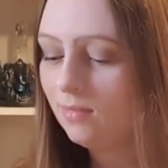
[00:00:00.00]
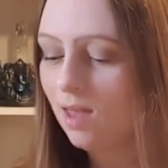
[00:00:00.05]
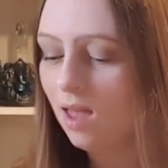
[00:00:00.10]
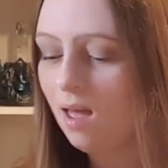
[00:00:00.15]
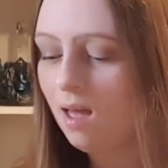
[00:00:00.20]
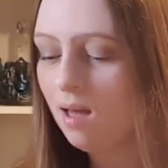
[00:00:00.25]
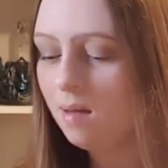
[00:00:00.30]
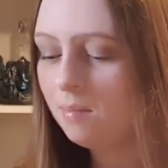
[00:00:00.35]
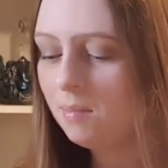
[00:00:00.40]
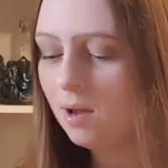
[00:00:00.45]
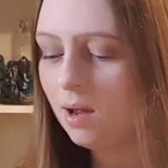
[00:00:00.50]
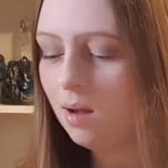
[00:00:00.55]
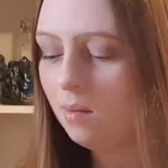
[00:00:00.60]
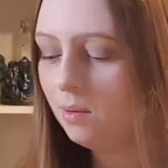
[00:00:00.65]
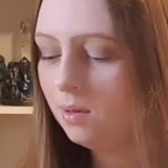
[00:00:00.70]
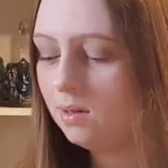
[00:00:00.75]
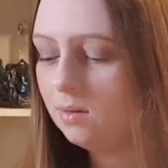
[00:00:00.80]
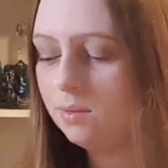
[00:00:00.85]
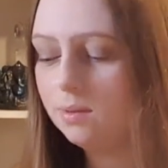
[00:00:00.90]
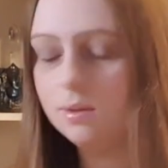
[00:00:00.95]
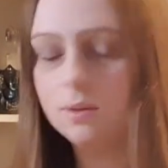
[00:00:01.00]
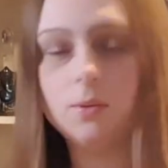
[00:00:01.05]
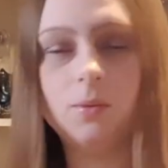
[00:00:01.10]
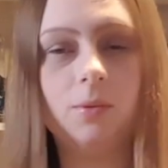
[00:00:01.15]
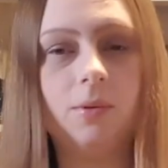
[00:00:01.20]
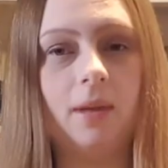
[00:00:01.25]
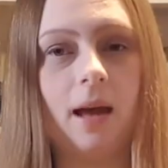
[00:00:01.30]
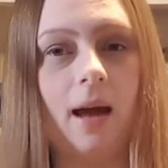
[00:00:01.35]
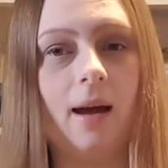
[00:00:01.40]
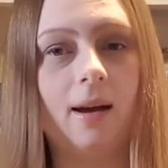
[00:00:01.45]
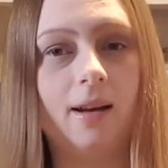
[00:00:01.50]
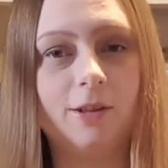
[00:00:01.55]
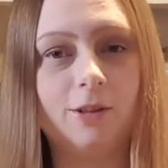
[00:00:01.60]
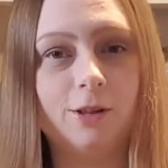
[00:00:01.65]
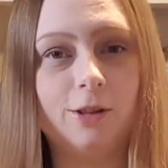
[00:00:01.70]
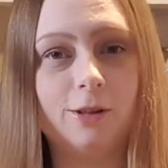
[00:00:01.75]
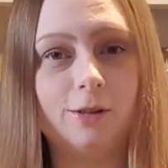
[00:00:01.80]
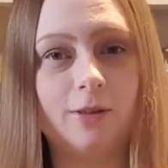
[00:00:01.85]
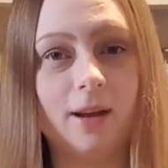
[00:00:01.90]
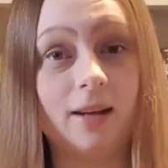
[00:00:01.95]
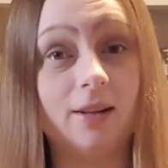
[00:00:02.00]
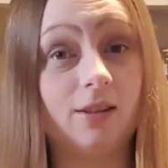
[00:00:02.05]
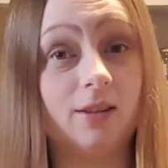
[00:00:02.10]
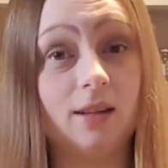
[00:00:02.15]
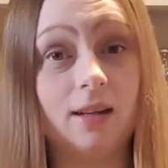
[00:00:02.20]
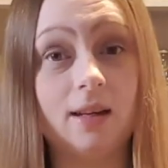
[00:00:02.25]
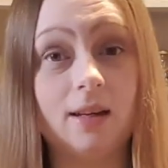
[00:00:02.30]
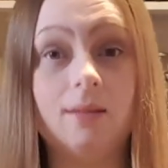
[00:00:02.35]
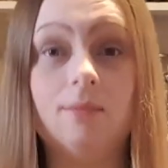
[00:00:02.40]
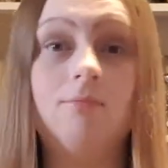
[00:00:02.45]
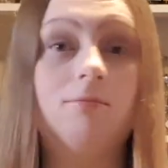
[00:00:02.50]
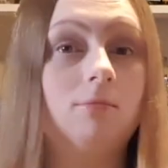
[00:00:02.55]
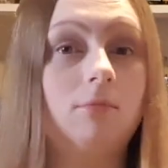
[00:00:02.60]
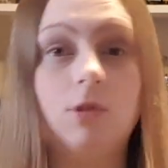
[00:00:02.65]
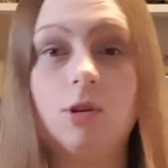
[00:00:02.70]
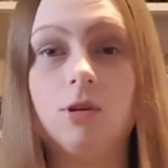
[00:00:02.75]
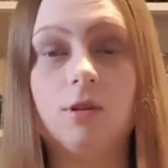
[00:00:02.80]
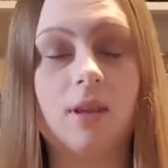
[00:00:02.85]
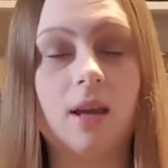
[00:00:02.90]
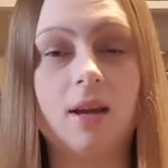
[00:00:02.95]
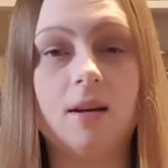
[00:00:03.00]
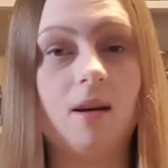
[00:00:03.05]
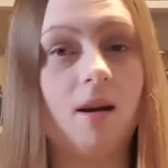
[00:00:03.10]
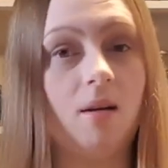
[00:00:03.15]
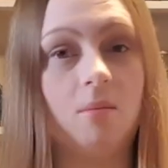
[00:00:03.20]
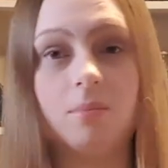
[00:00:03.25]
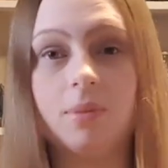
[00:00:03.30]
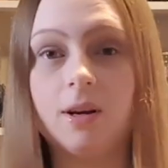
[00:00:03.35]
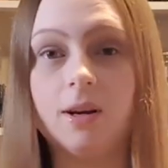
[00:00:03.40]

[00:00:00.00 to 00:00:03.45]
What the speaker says: I wonder what it's called that. I should have actually looked that up,